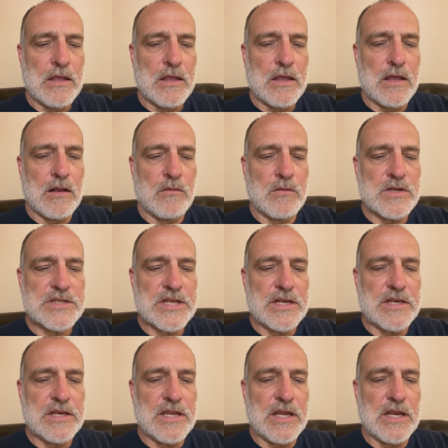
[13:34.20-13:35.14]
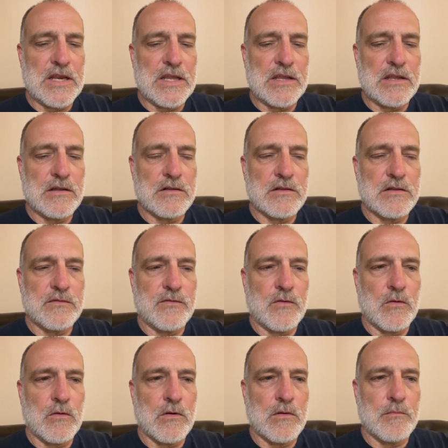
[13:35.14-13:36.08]
And I want to say Denny on the
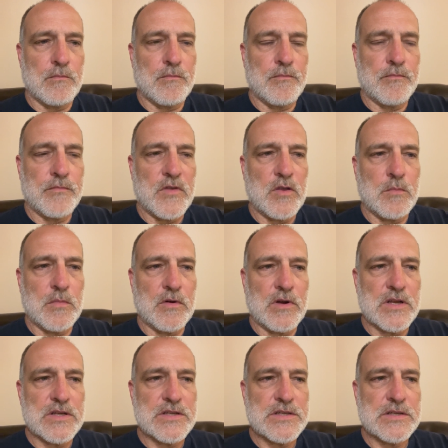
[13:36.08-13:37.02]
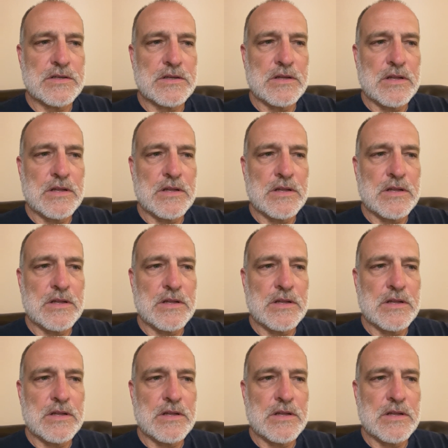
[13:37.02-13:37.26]
forum Human Race,